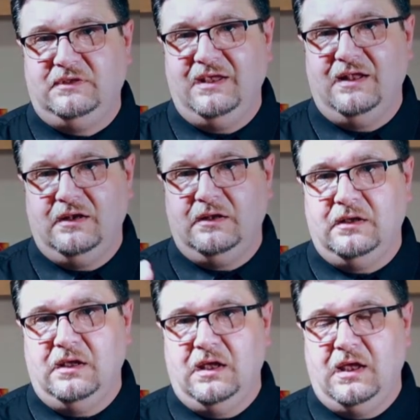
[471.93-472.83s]
till
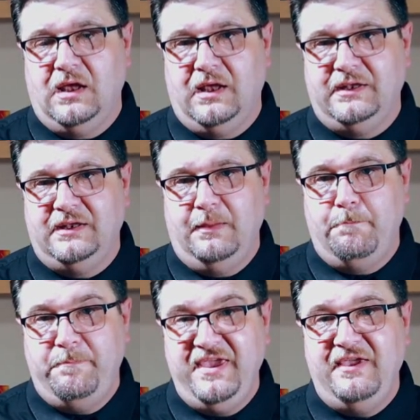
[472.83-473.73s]
the
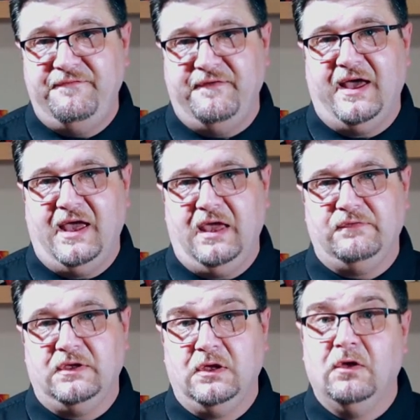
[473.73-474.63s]

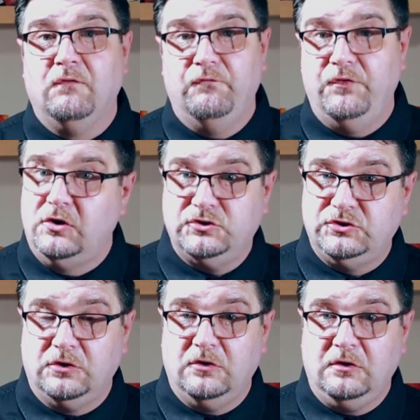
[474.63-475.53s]
P5
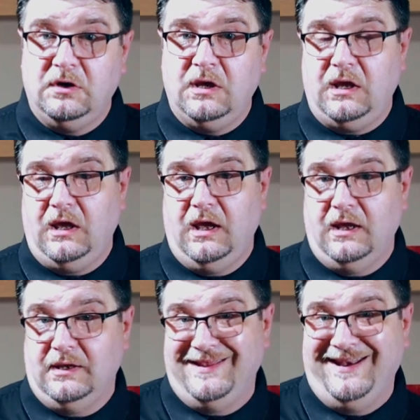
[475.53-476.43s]
version
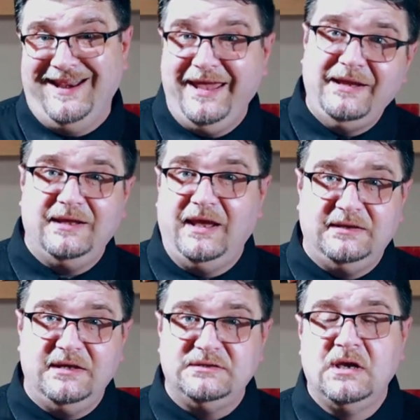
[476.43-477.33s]
in the late
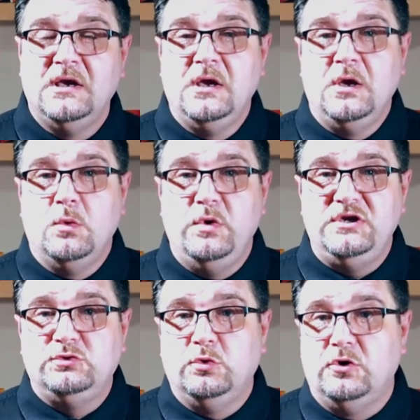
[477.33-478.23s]
80s,
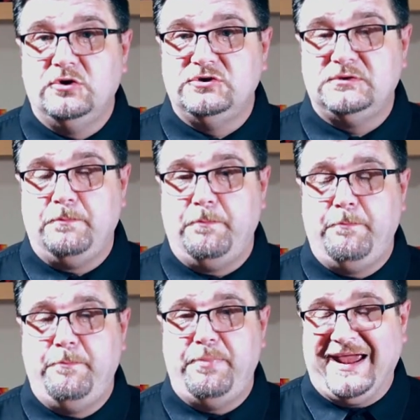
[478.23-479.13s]
which was
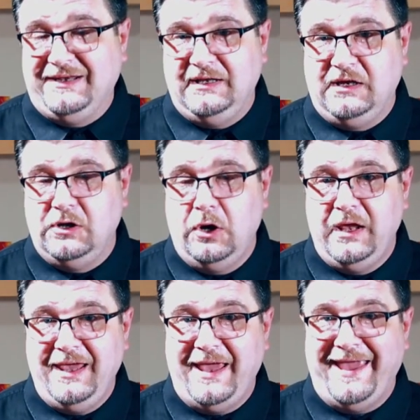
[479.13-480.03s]

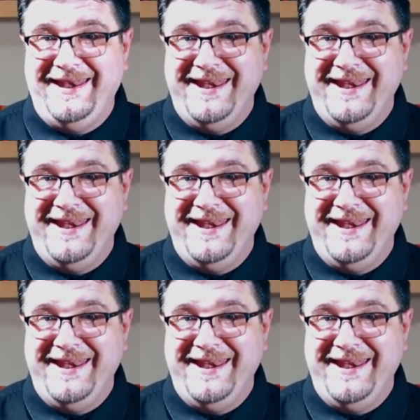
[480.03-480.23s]
practically a